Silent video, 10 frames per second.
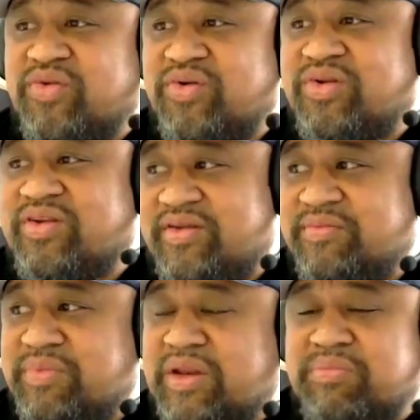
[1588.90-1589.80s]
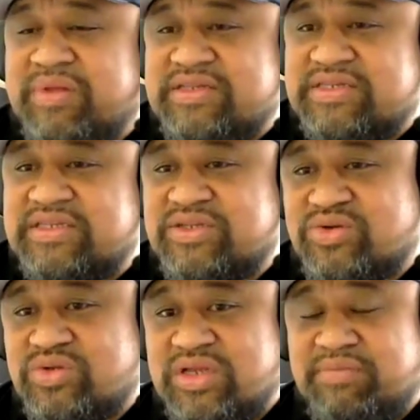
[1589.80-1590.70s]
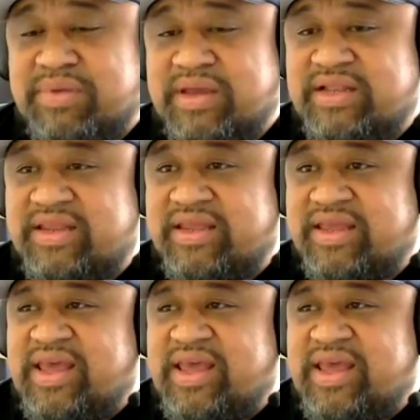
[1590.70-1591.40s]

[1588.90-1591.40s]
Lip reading: heard in many places there's good debt and bad debt.